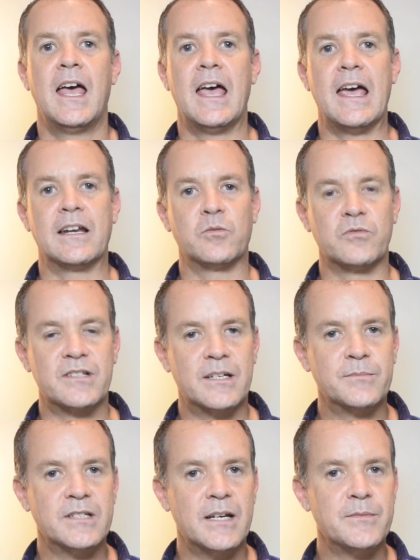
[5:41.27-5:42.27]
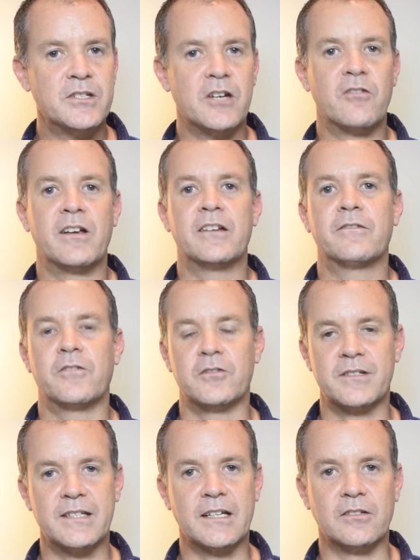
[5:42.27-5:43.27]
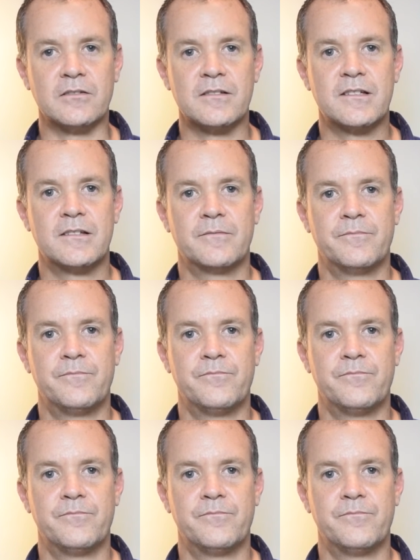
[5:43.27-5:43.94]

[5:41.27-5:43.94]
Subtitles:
and it will sometimes generate false signals.